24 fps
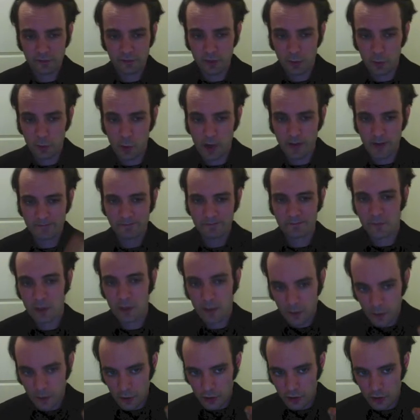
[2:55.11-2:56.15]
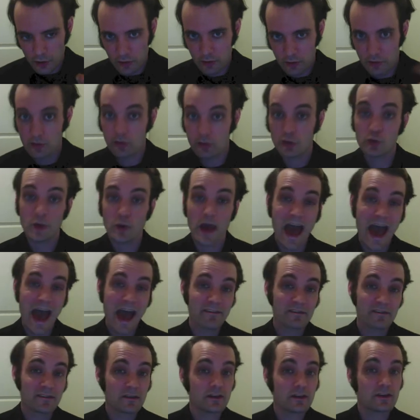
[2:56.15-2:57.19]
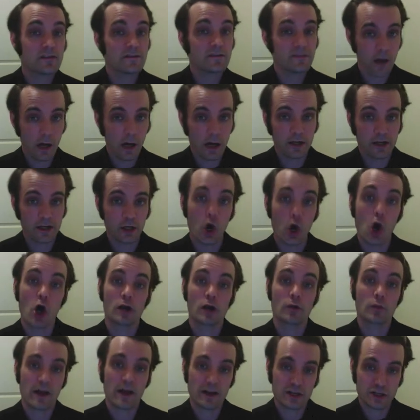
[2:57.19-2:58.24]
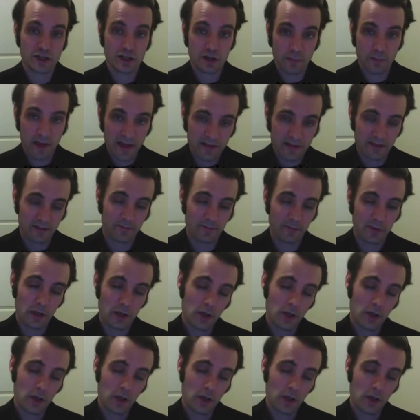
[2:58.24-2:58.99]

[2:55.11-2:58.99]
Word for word: Number one, you have to define an onRegister method.